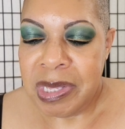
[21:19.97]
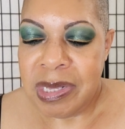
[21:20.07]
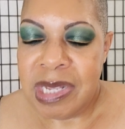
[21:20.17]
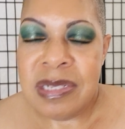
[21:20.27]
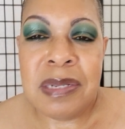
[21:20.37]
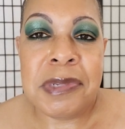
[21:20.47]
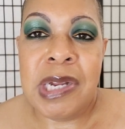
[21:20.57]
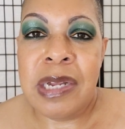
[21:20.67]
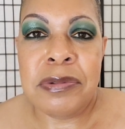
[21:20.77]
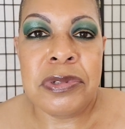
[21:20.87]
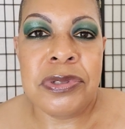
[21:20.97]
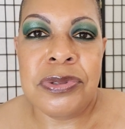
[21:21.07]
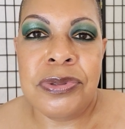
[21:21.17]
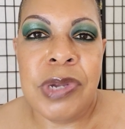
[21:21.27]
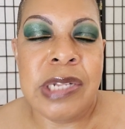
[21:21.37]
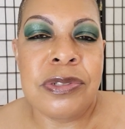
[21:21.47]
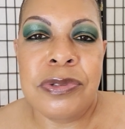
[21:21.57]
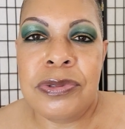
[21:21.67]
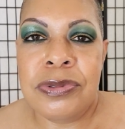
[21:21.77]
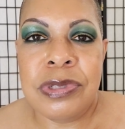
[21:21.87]
that's something I don't do. I
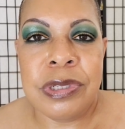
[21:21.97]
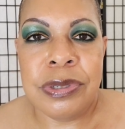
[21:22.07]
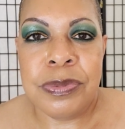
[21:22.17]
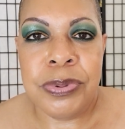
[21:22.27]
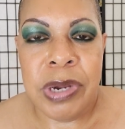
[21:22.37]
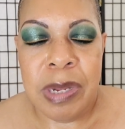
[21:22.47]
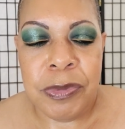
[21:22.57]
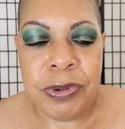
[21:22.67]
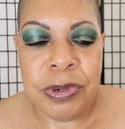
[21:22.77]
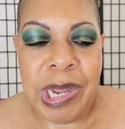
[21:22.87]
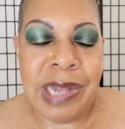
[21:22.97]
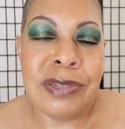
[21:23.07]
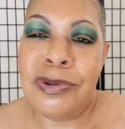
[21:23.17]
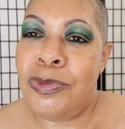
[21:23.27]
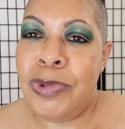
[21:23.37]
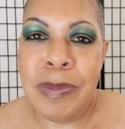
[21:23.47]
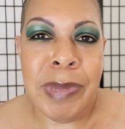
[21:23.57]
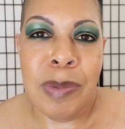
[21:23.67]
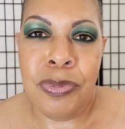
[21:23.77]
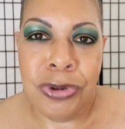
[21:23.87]
don't use glitter primer. I don't wet
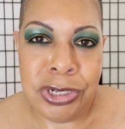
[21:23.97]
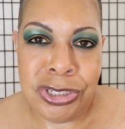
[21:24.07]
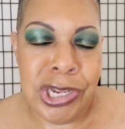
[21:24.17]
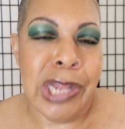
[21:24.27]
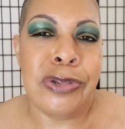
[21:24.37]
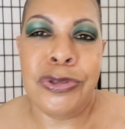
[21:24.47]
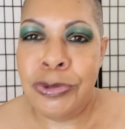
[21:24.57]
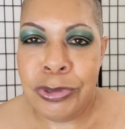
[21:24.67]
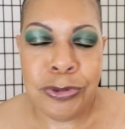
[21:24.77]
my brush. I don't